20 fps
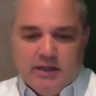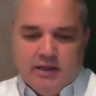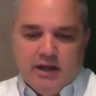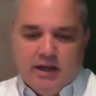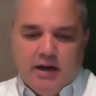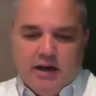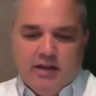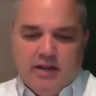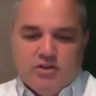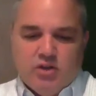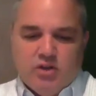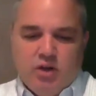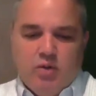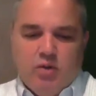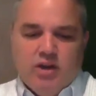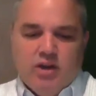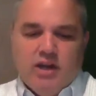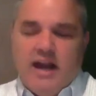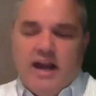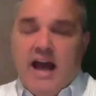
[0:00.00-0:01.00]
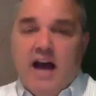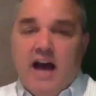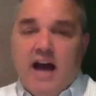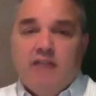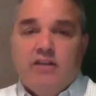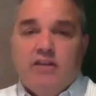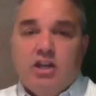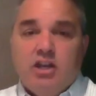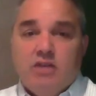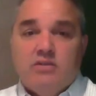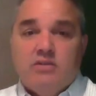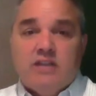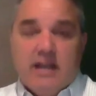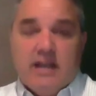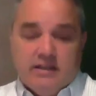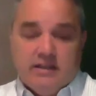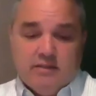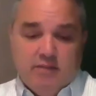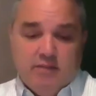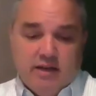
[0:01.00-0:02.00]
All right, so I want you to have and use an
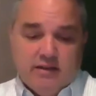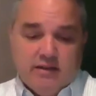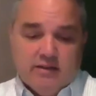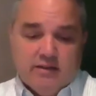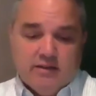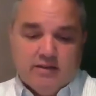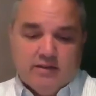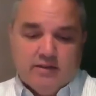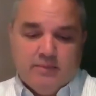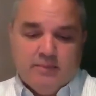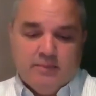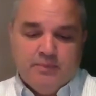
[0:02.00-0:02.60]
estimating system.